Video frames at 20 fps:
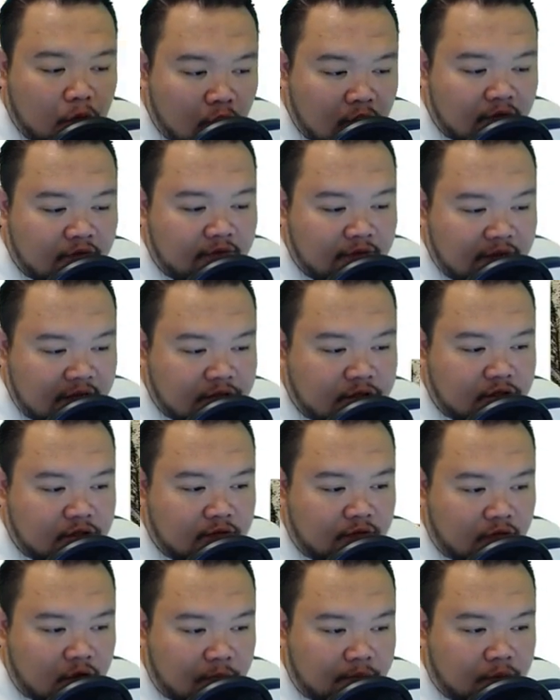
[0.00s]
mind-blowing
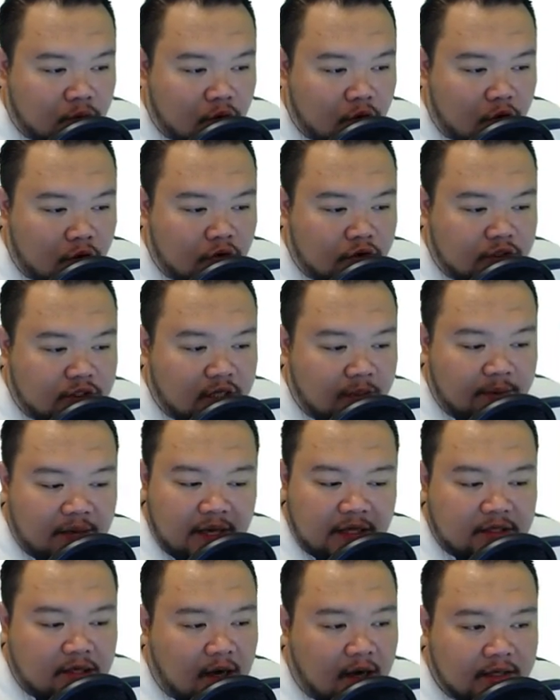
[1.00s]
features of
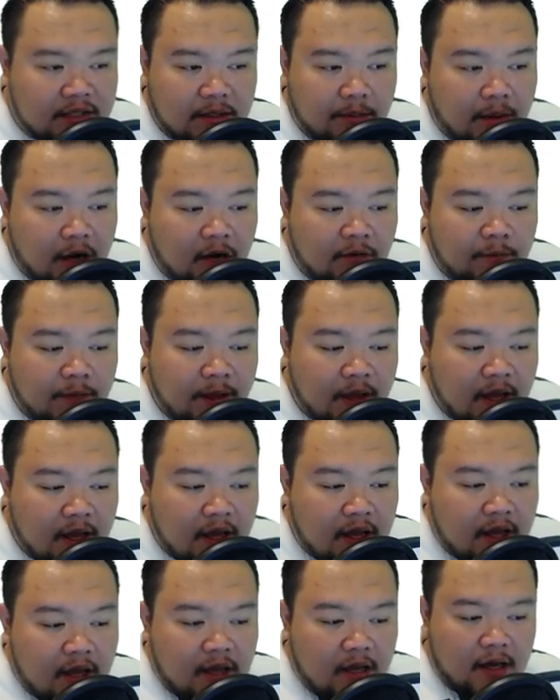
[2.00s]
cryptocurrency. I mean, he talks
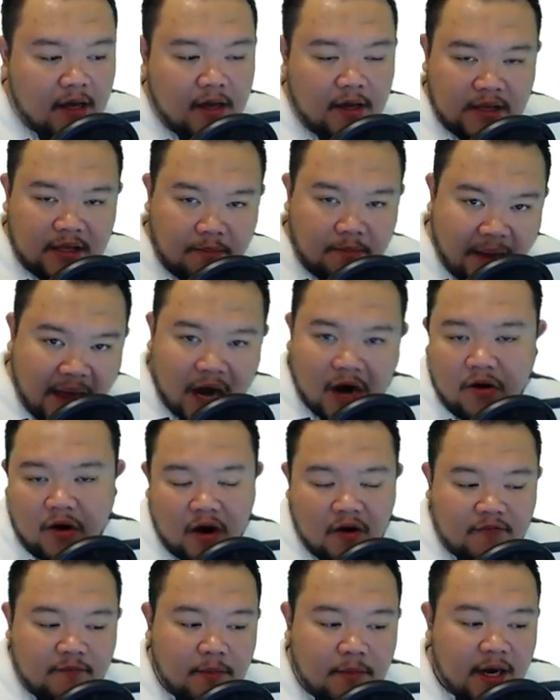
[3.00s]
about the
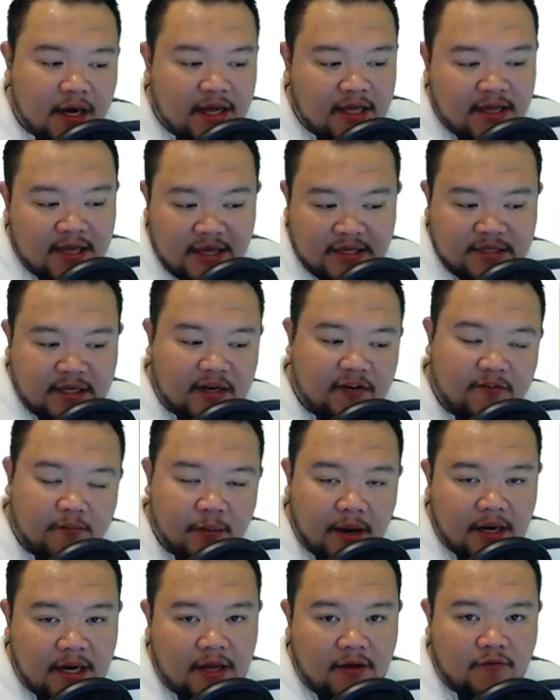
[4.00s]
background of money, the
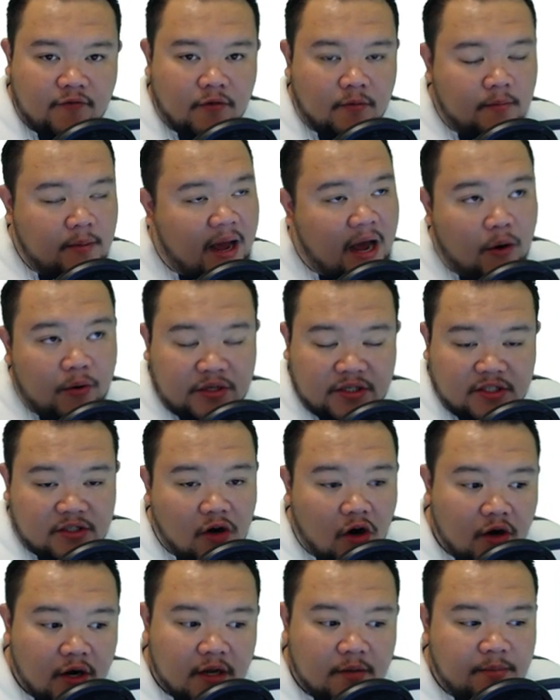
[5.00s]
ascent of money from
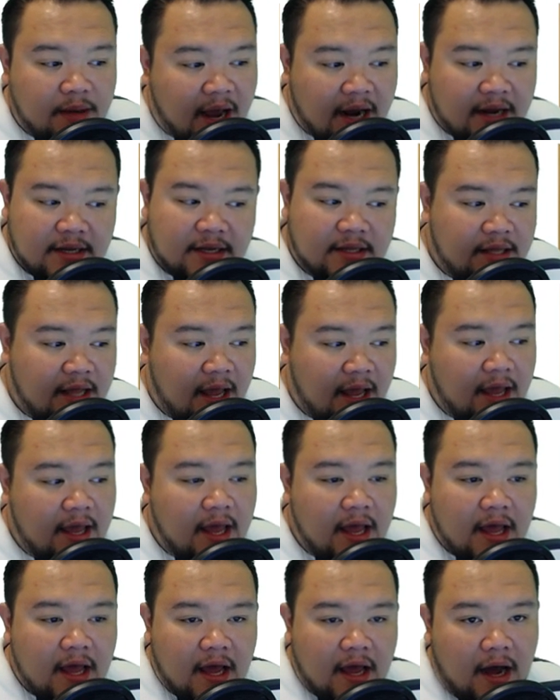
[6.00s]
how it started back in the
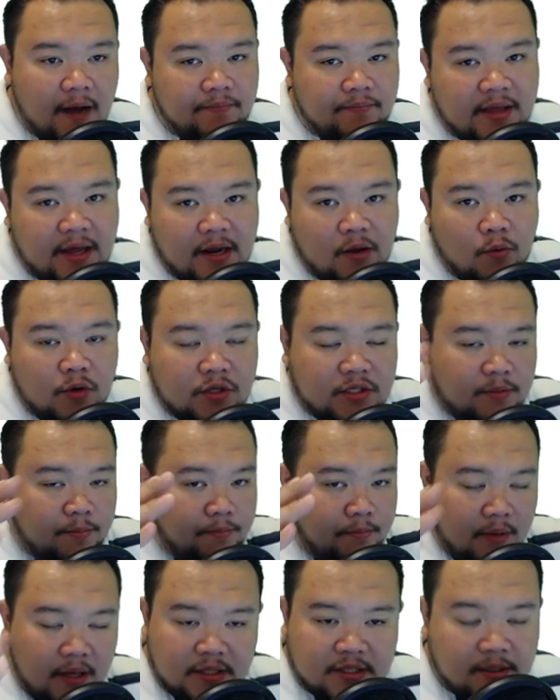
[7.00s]
day. Um, that
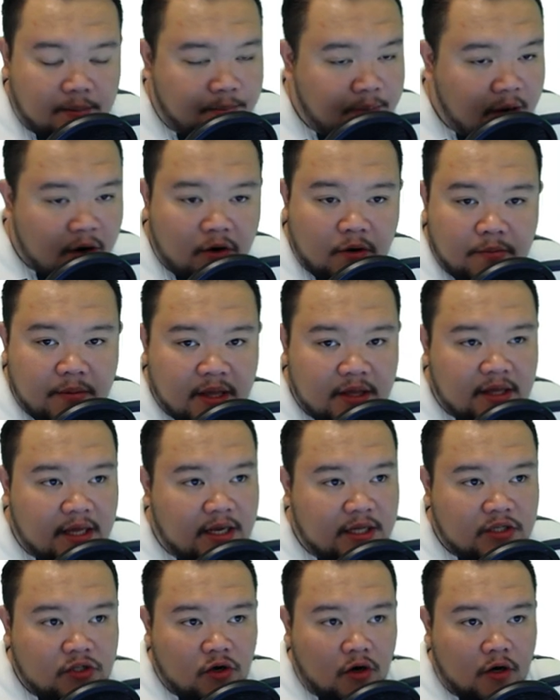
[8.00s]
it was a it's a
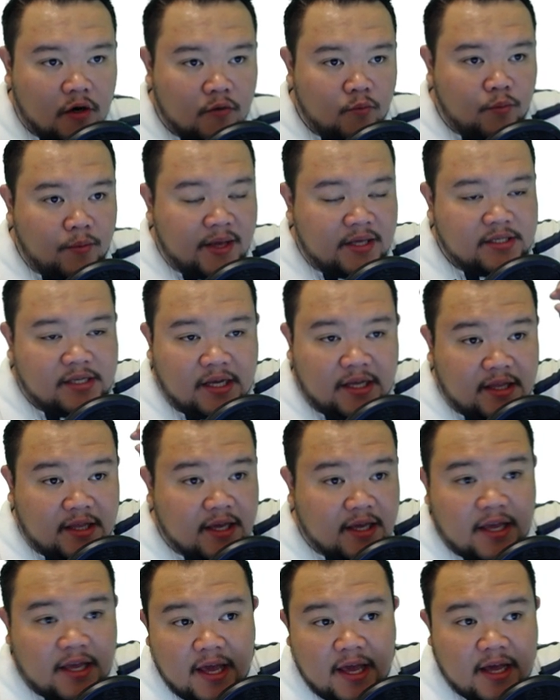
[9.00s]
pyramid that it started
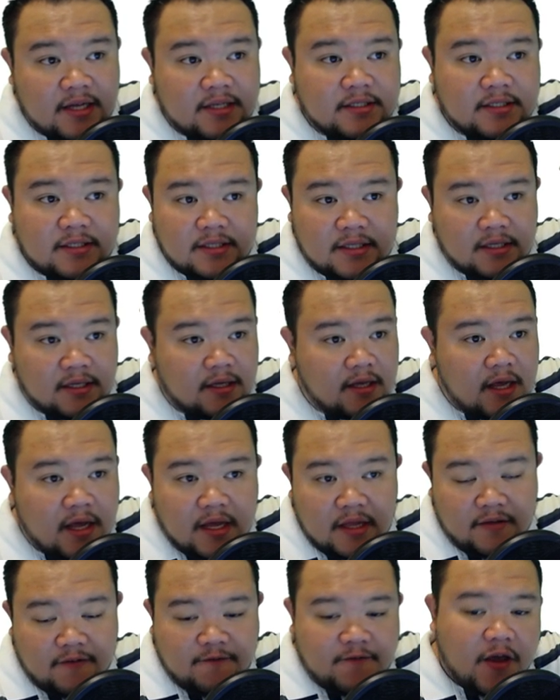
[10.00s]
basically the kings,
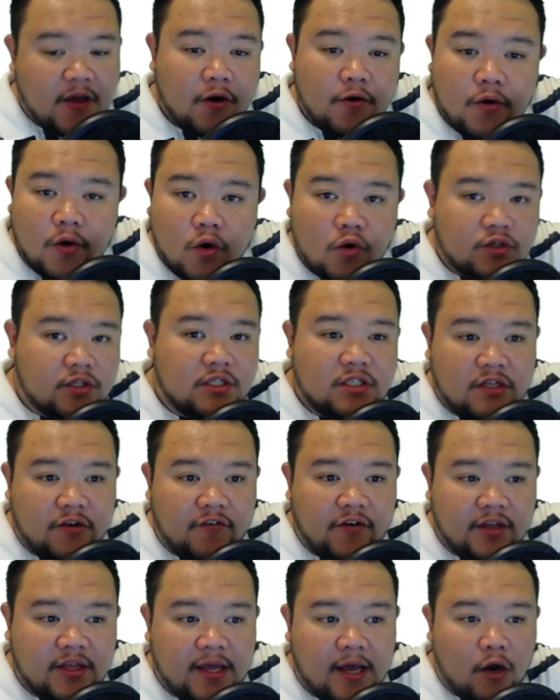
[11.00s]
the the
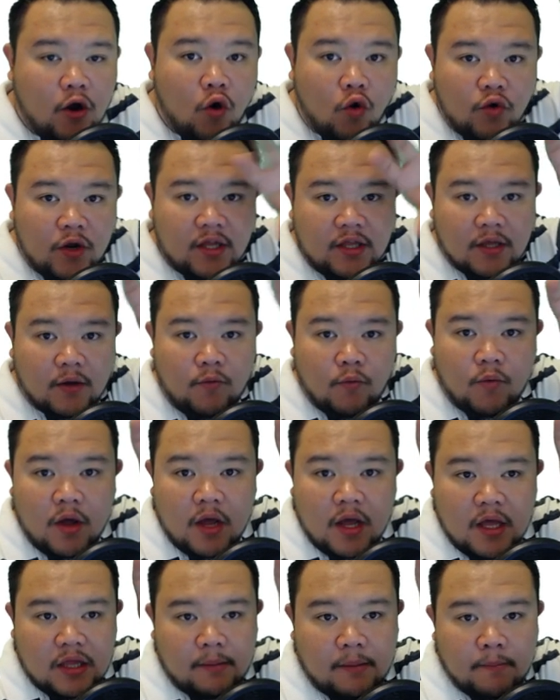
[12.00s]
pharaohs and stuff like that, owning
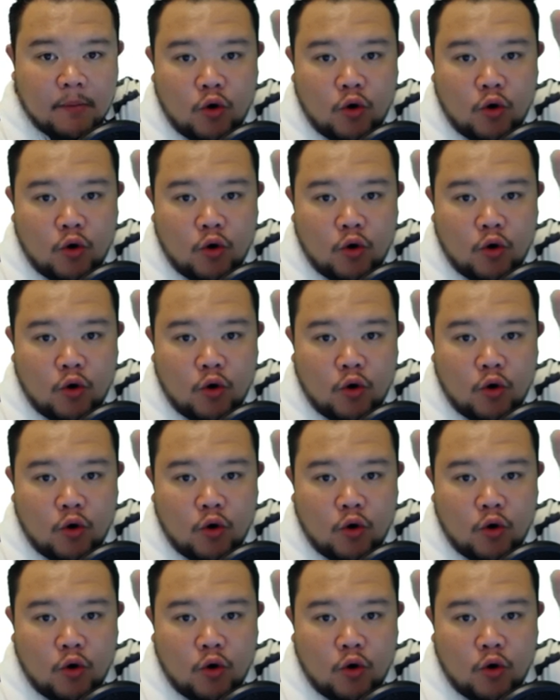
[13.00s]
the